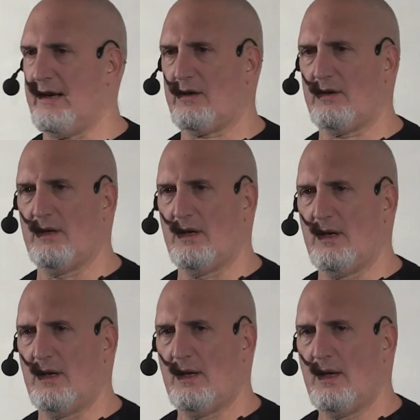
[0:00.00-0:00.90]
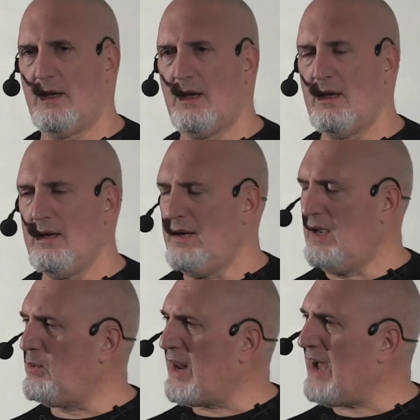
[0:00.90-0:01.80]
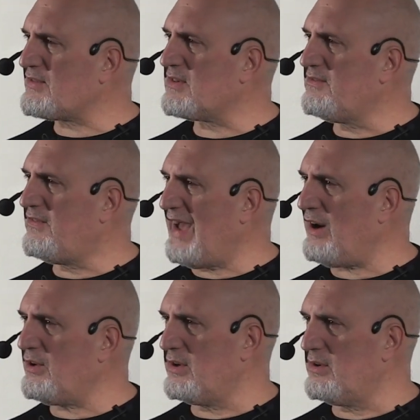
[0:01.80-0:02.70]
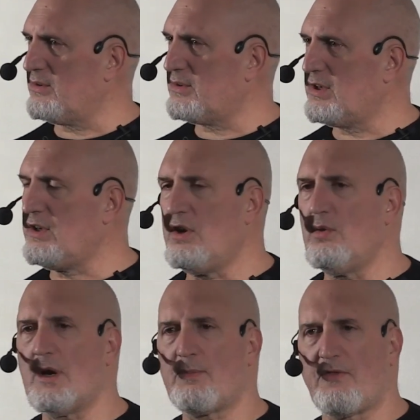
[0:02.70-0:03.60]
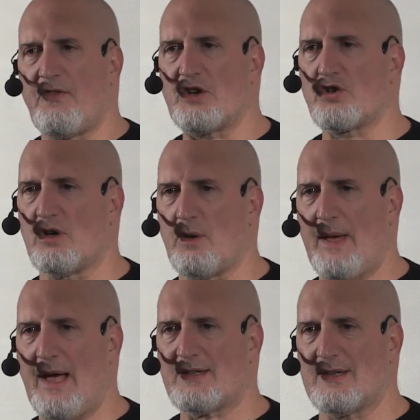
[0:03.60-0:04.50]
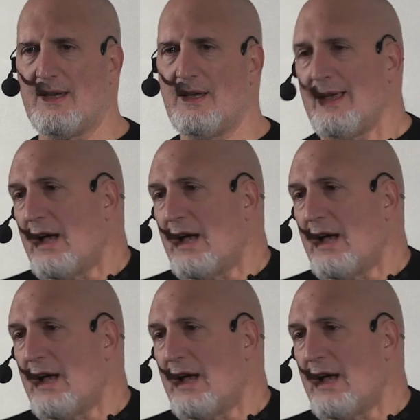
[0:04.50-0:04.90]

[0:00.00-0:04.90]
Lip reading: there, it would have some value to you in a professional capacity,